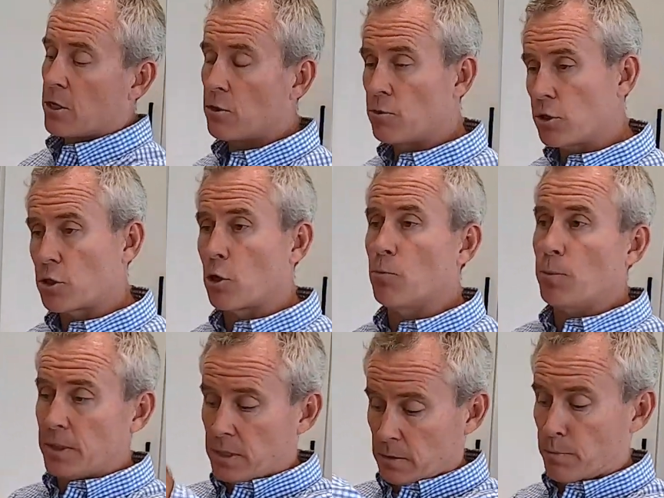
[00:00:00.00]
You just
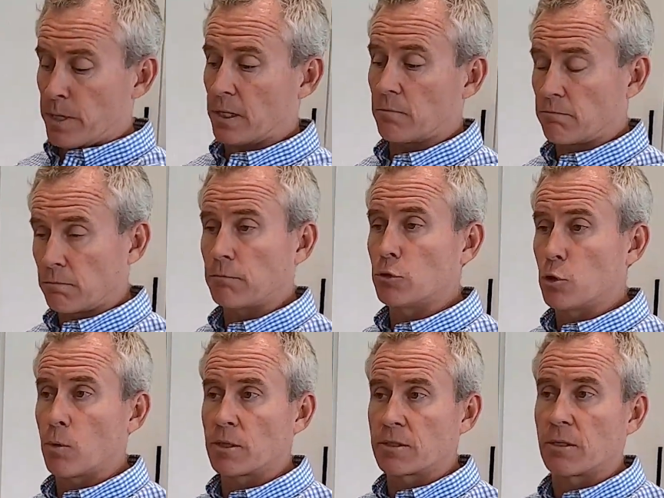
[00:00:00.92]
open these big
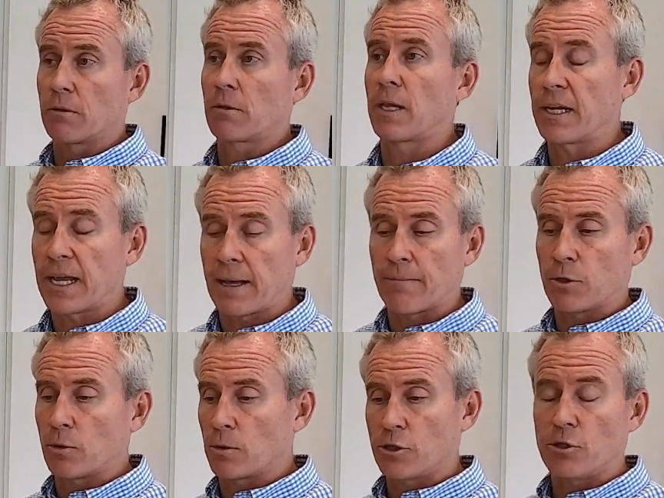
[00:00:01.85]
doors that look like
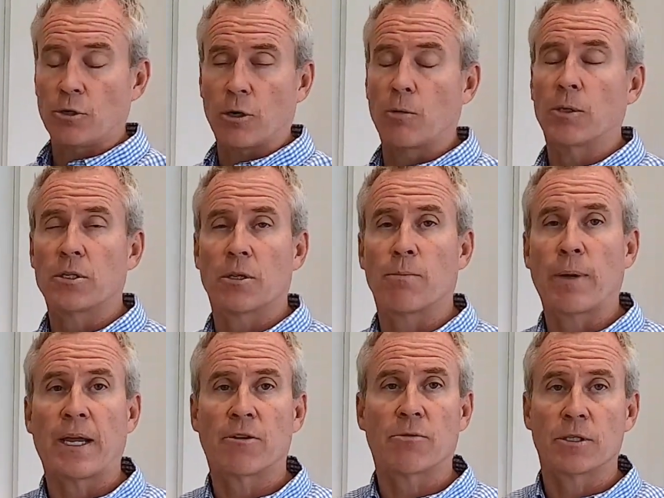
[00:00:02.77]
cabinet doors and you go into the
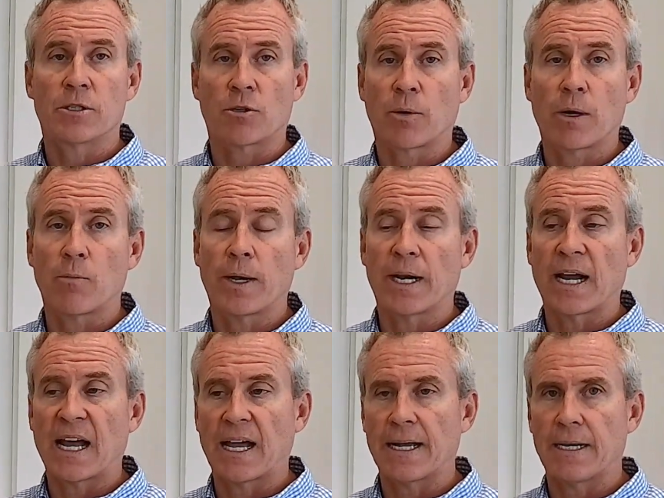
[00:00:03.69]
pantry. It's a great way
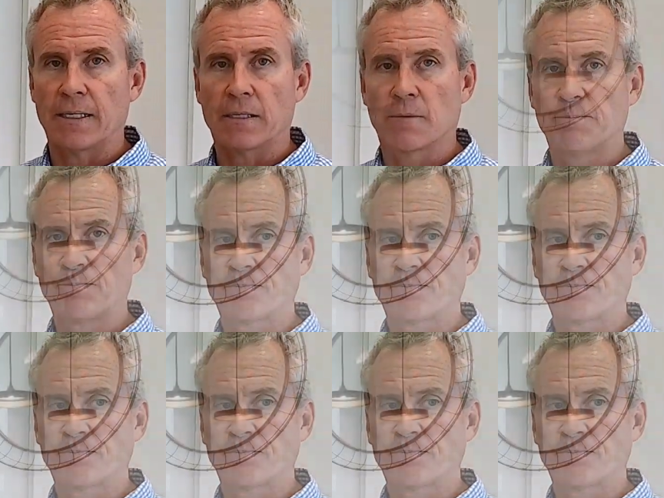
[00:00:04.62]
to hide it.